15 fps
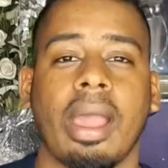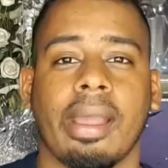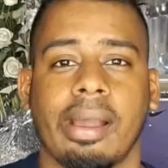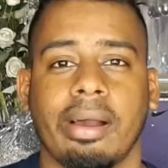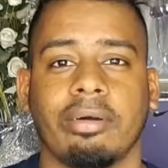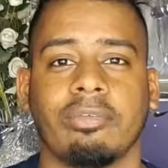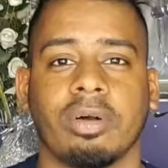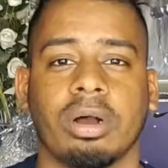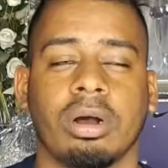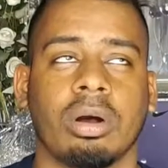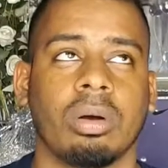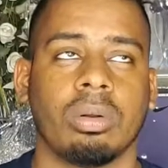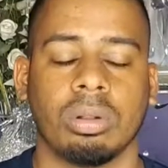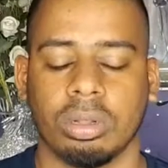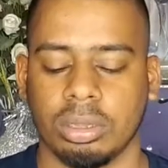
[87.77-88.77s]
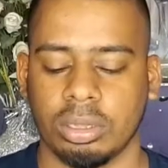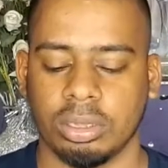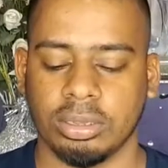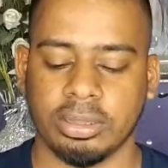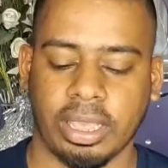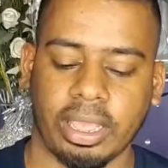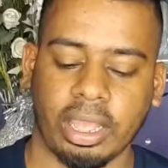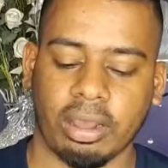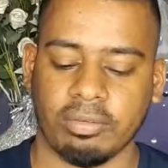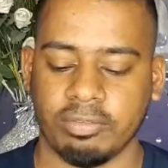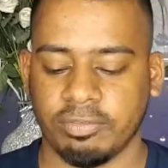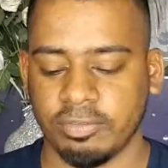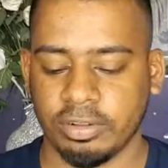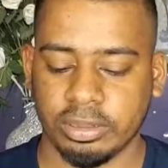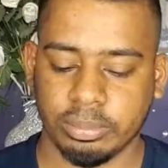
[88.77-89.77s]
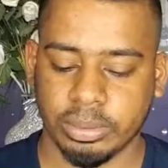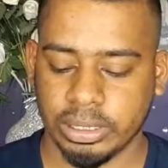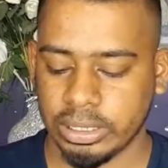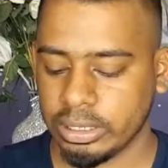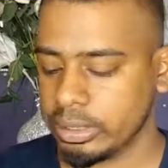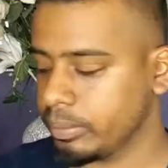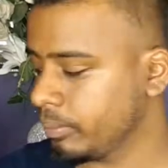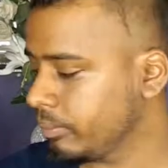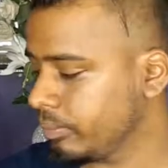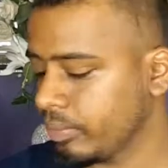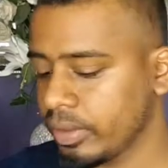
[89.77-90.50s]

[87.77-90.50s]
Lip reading: have a whole day of filming